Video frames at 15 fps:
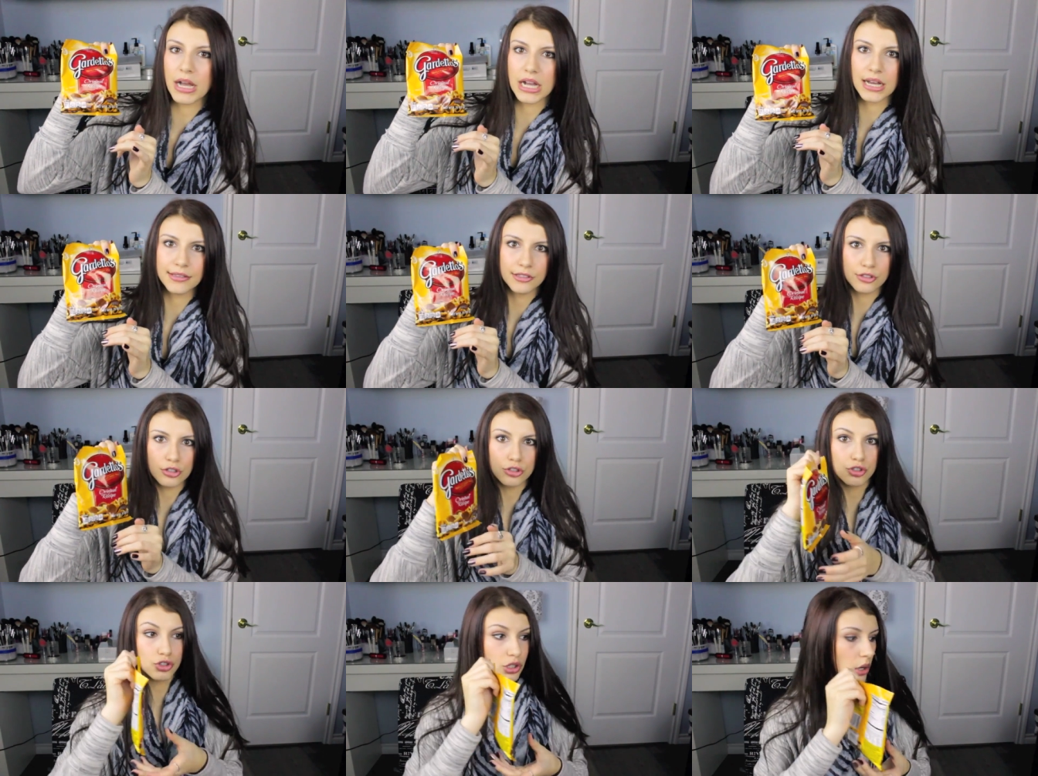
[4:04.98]
my god, these
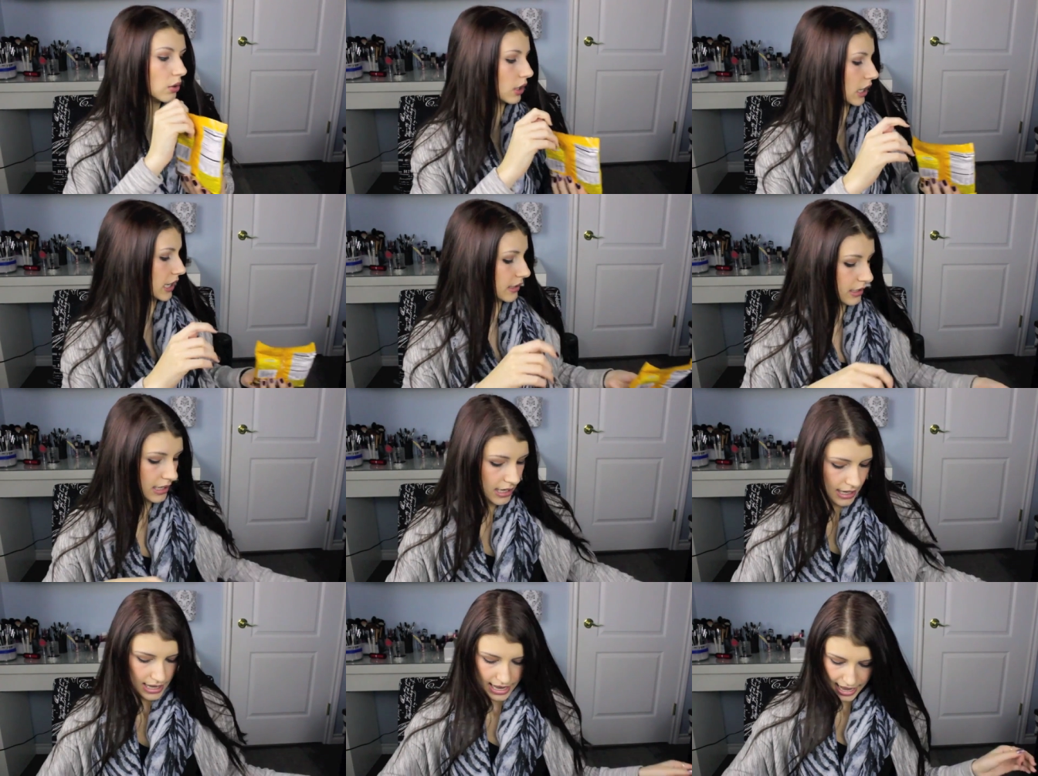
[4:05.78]
are so good.
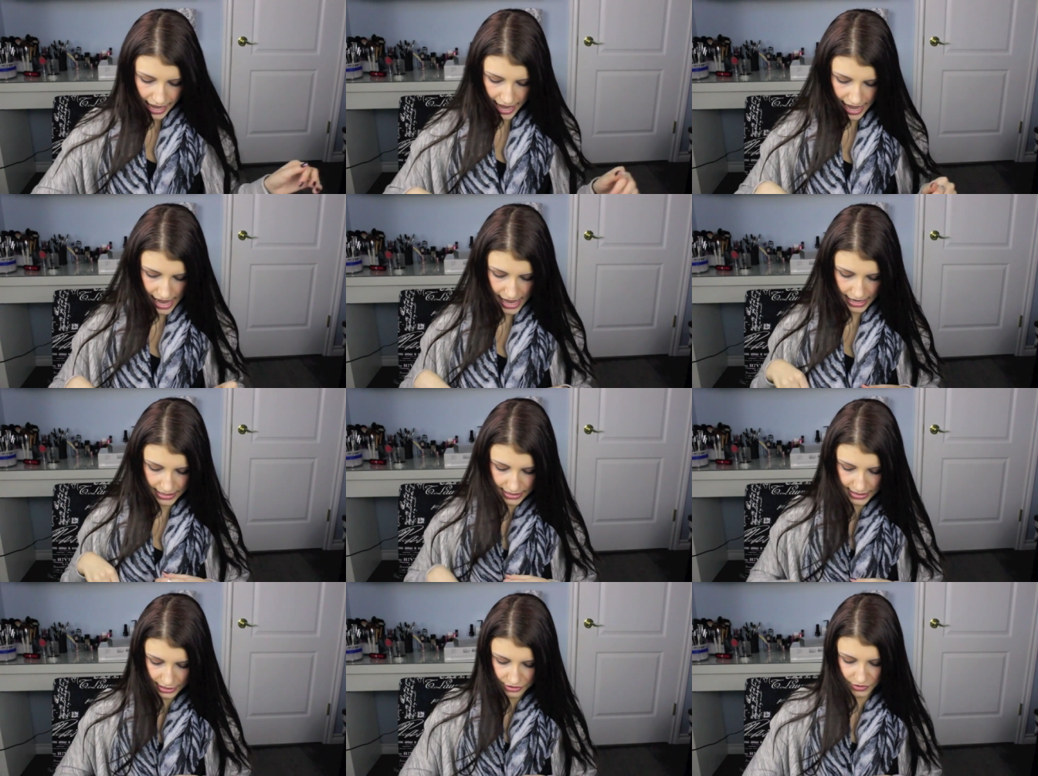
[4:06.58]

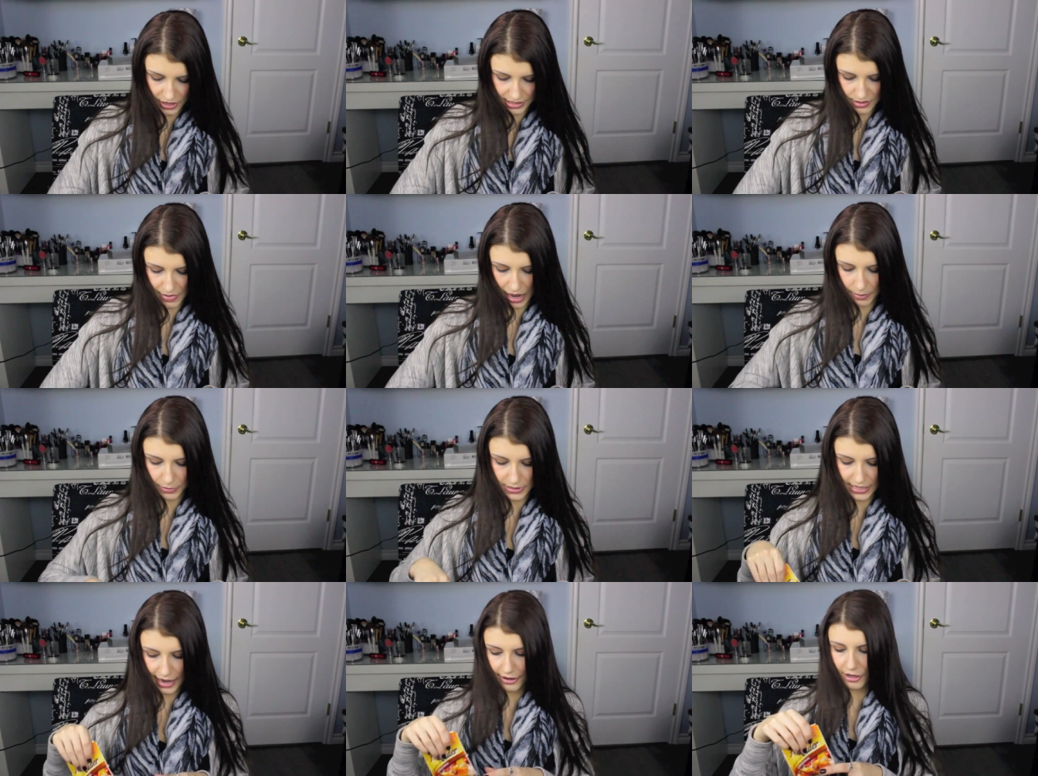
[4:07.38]
And then you have got some
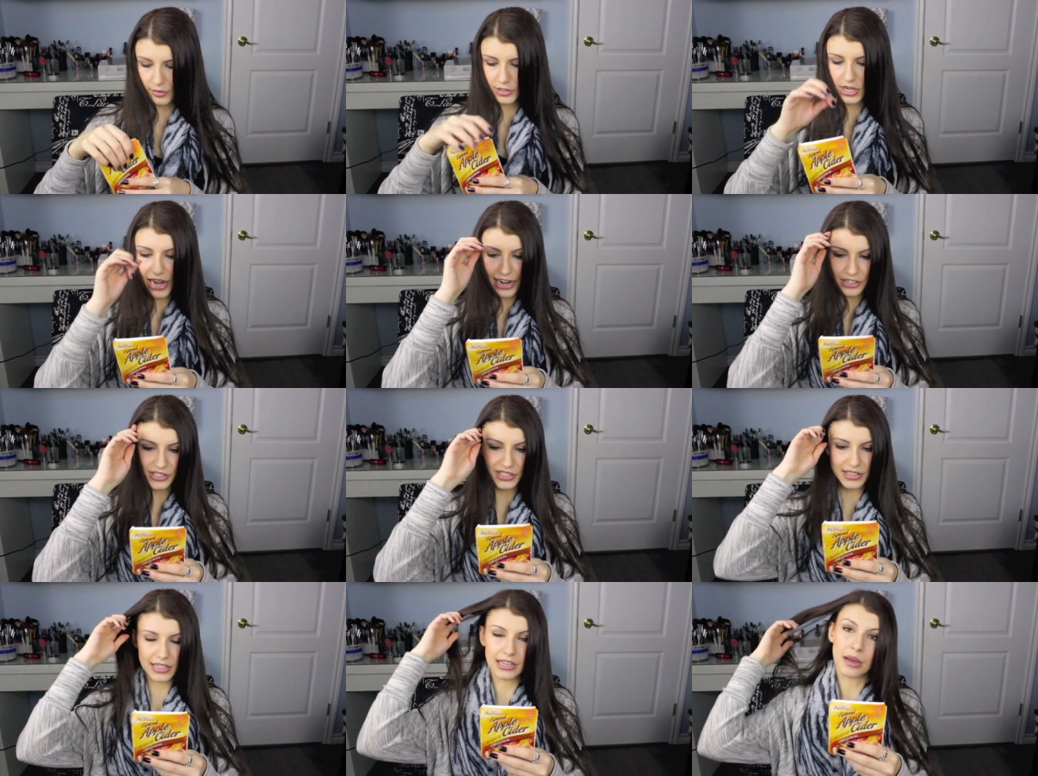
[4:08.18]
apple cider, which I
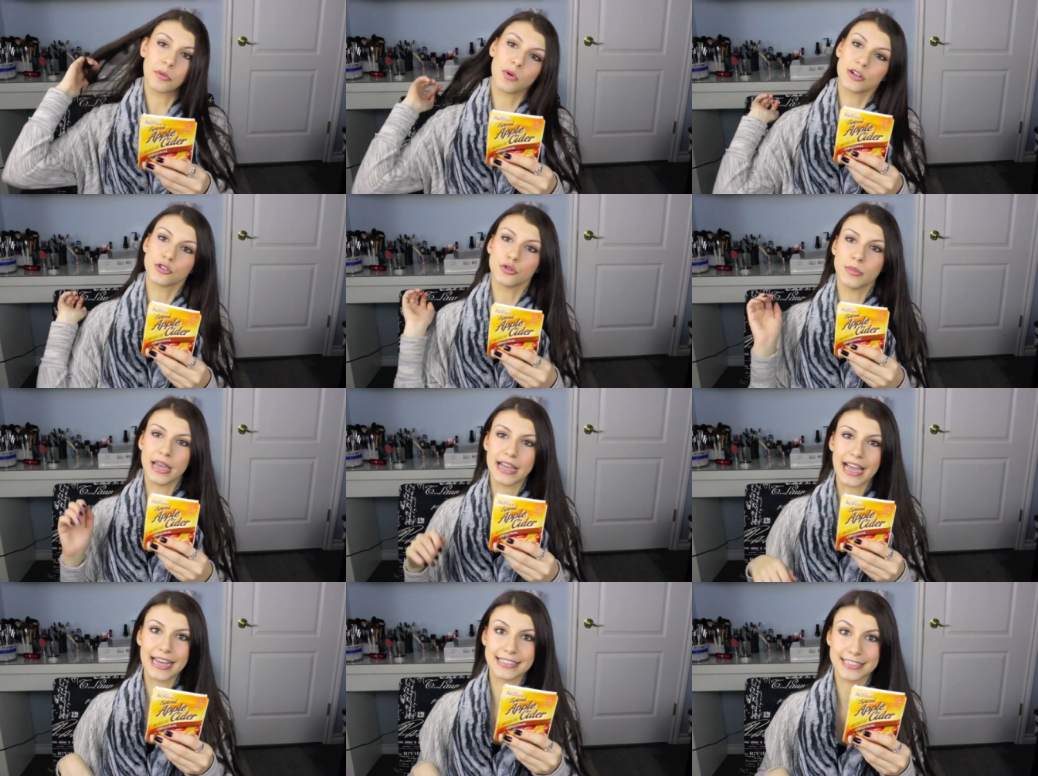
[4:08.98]
actually think I'm going to
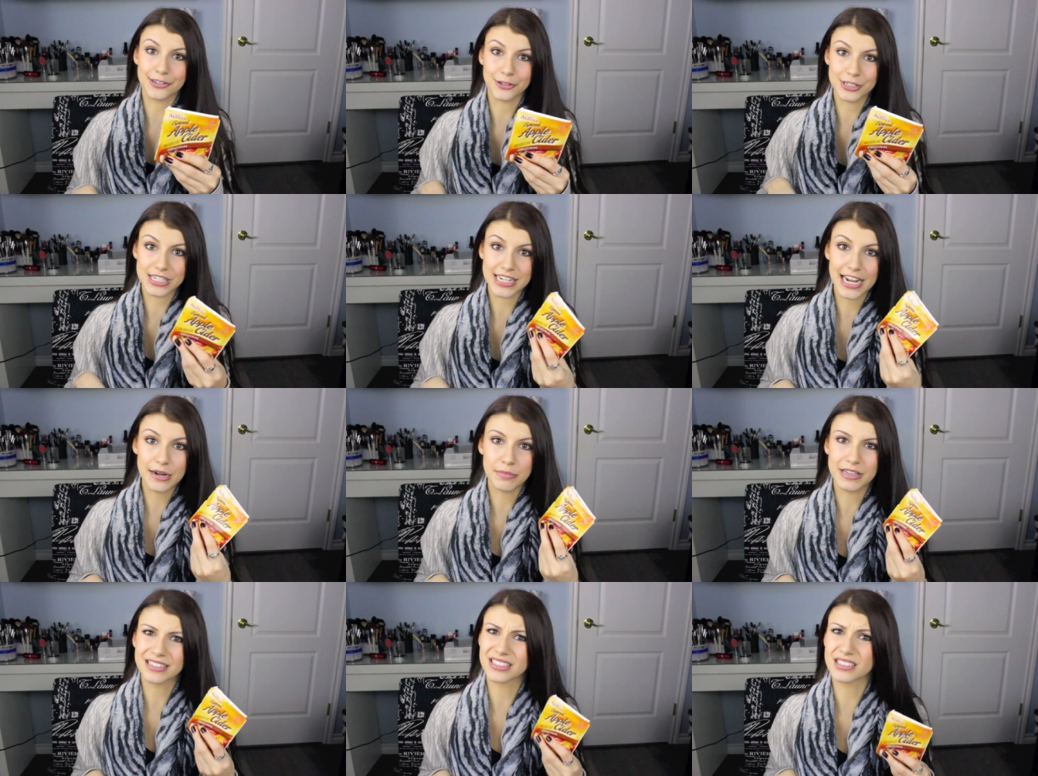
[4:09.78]
make at dinner
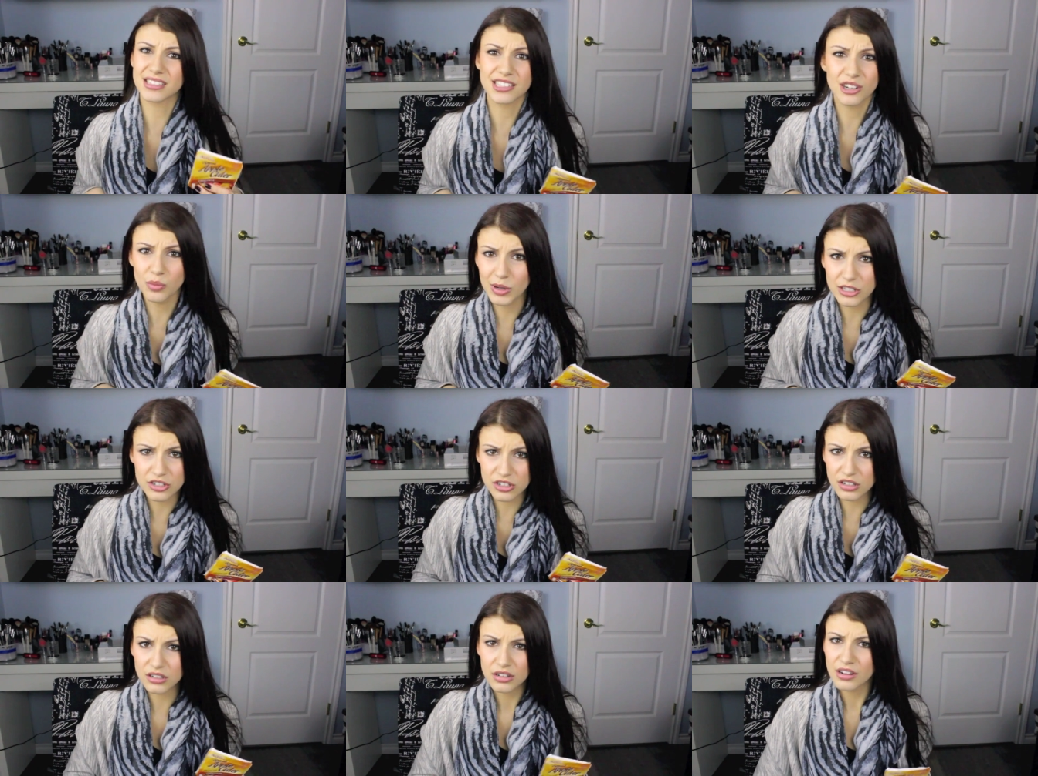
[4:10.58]
tonight because it's still
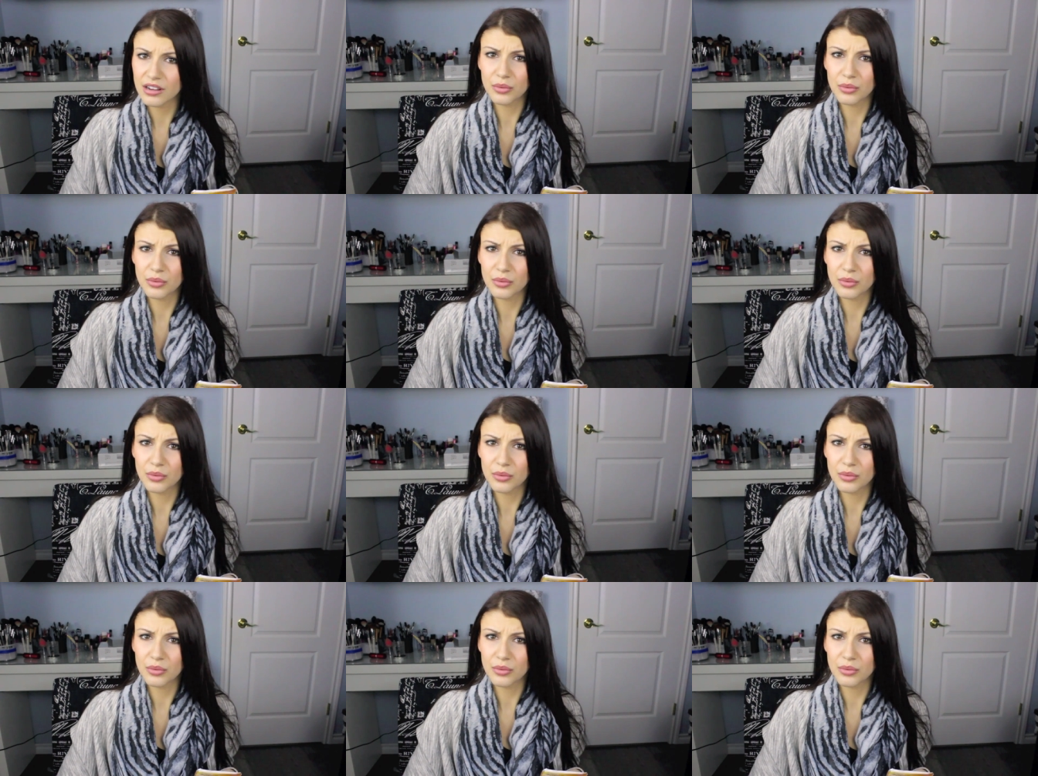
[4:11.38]
winter.